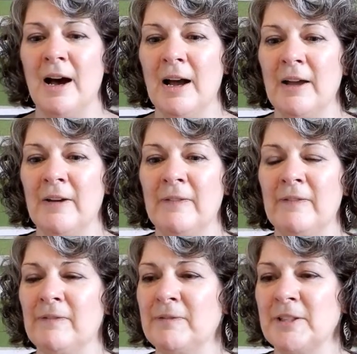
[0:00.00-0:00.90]

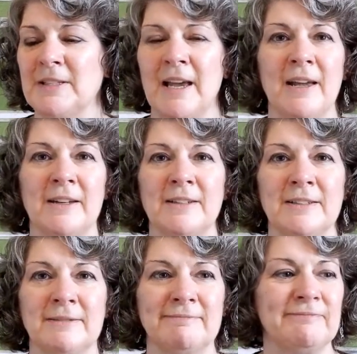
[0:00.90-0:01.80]
I've just had to
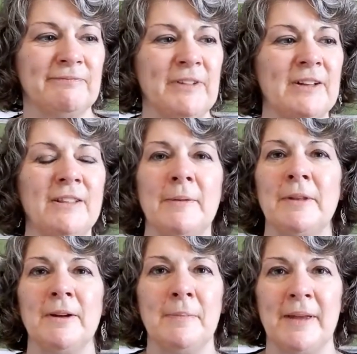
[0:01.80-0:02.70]
feel a
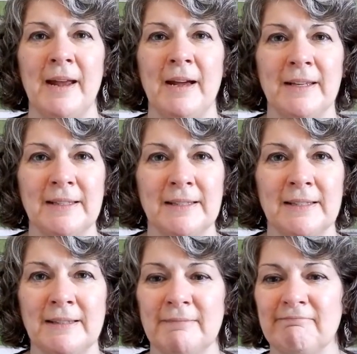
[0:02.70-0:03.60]
little bit not
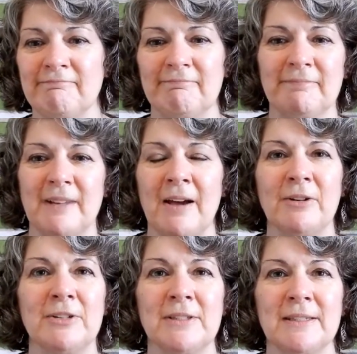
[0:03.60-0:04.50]

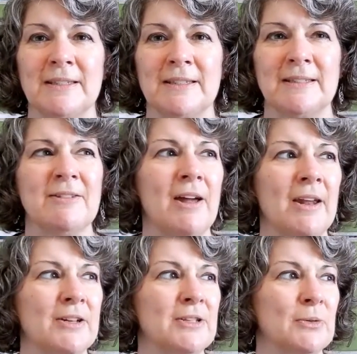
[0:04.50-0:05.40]

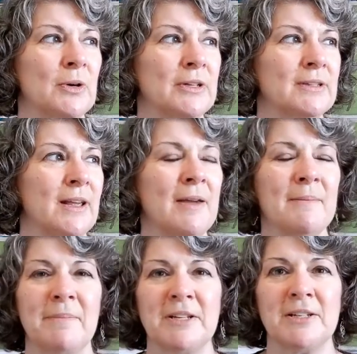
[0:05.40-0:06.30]
out of sorts,
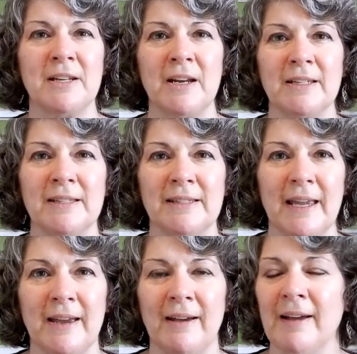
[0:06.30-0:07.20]
but just out of
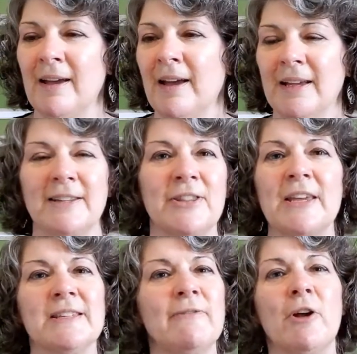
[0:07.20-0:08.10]
sync.
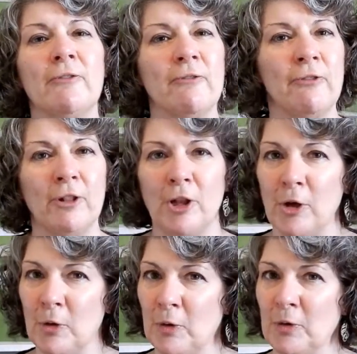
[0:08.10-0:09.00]
Things have not
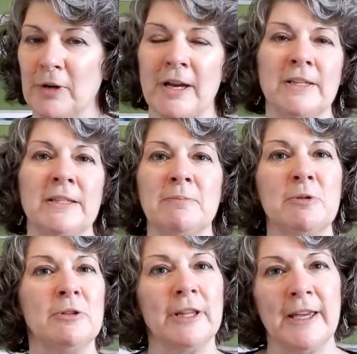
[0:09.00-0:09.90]
flowed as
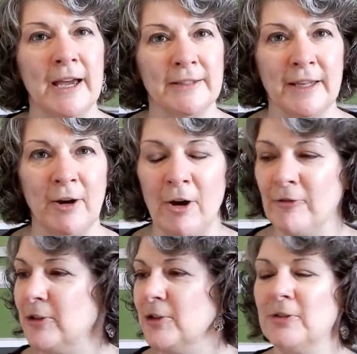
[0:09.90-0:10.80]
smoothly as they
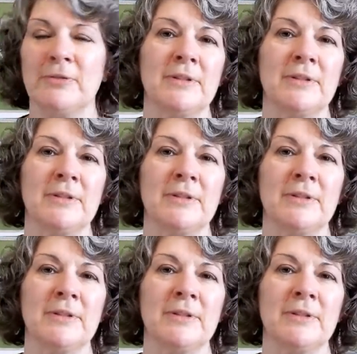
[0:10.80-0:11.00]
often do.